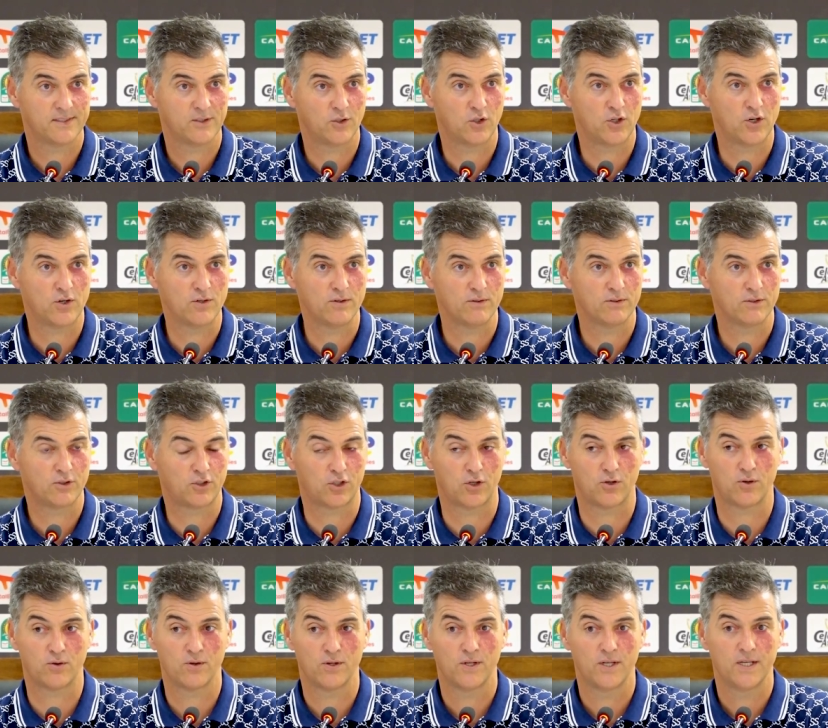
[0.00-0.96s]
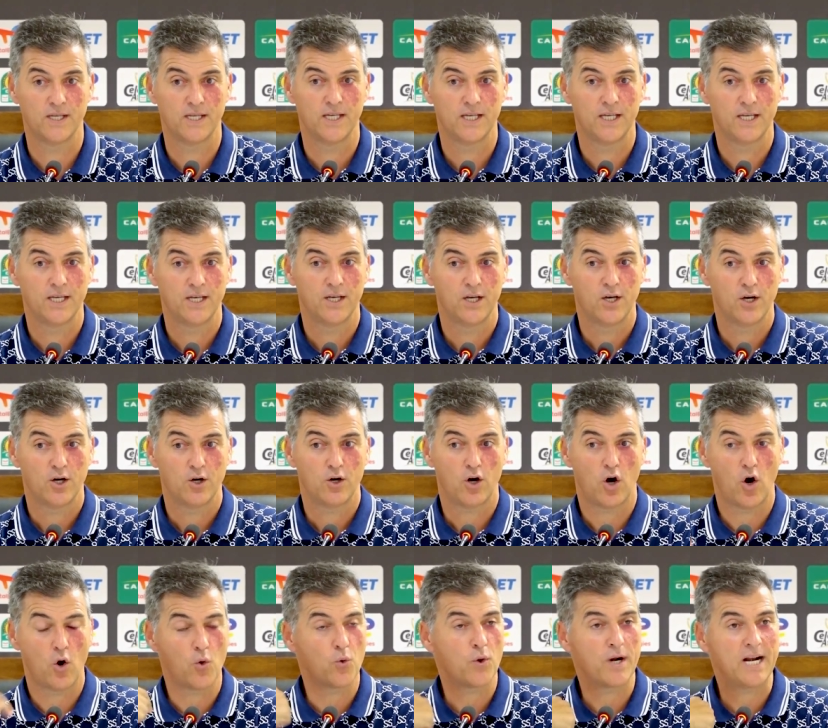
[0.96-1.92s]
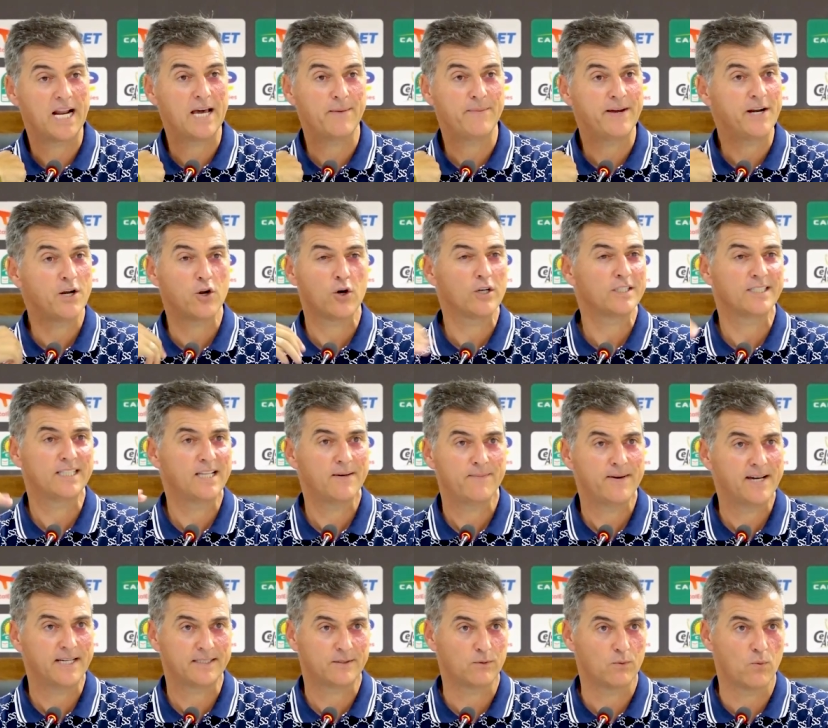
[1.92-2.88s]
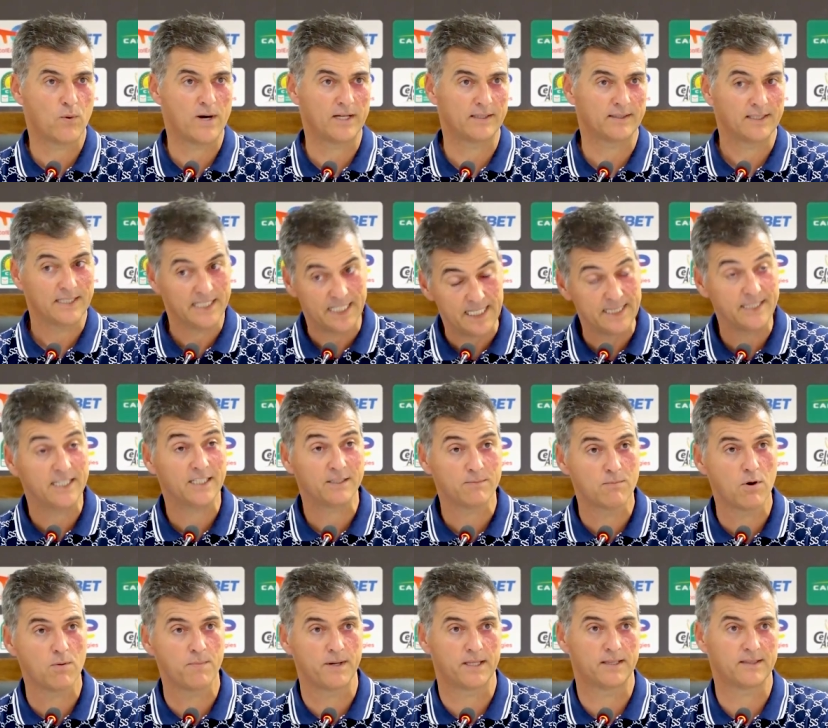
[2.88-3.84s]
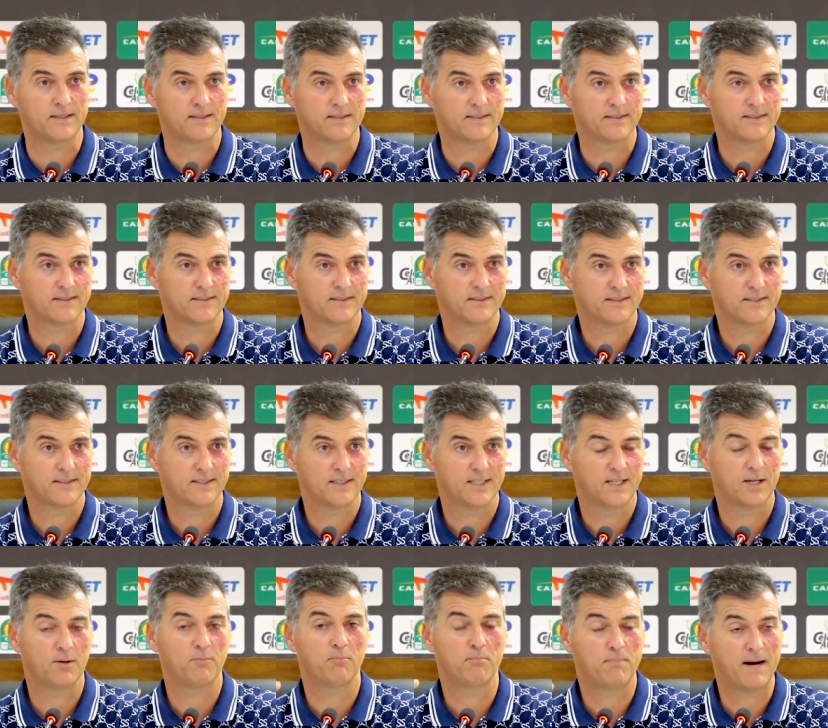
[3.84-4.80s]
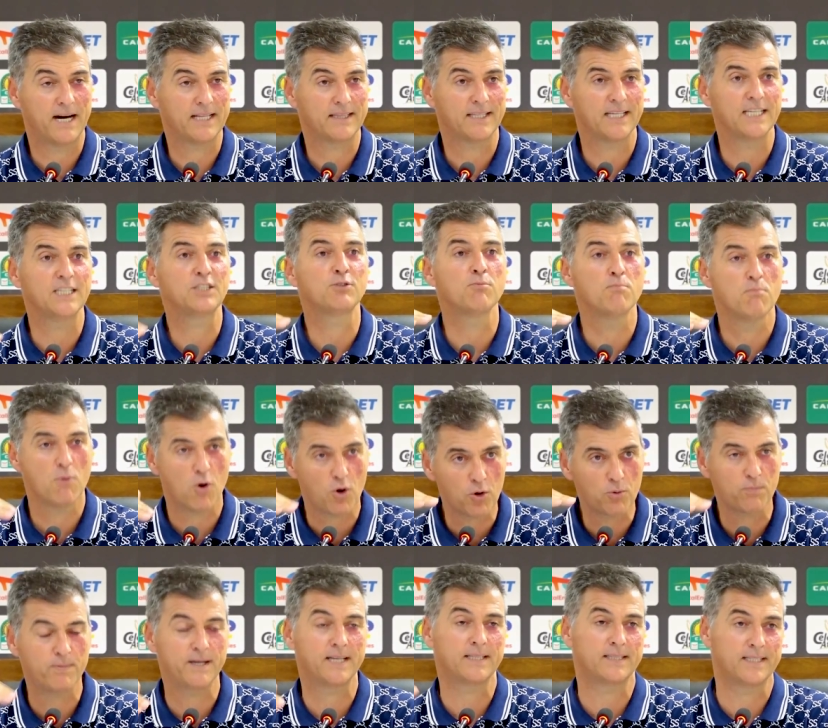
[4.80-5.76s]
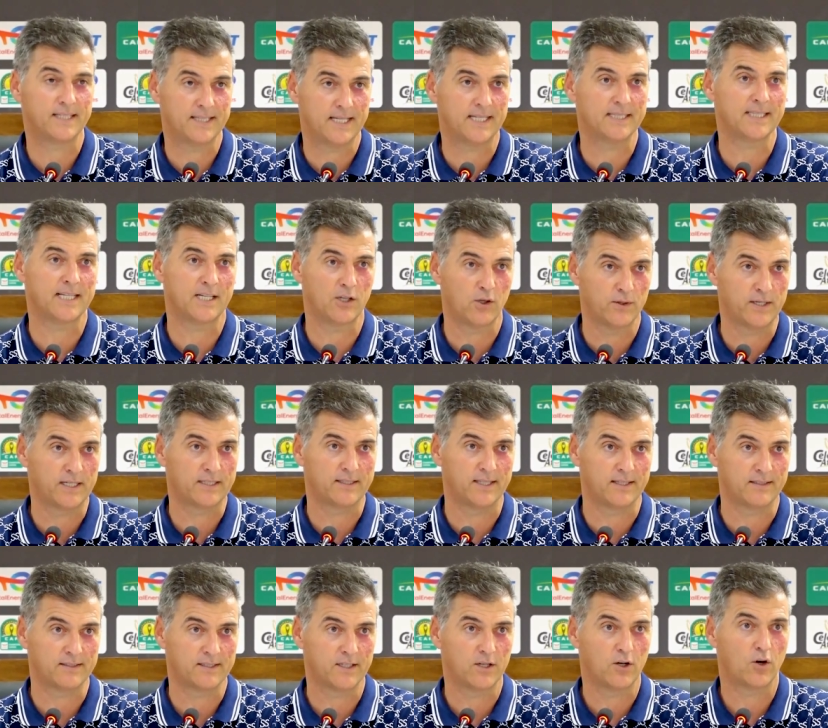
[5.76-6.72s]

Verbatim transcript: You know, so our level no is the best one in this moment. But it's more better than another team.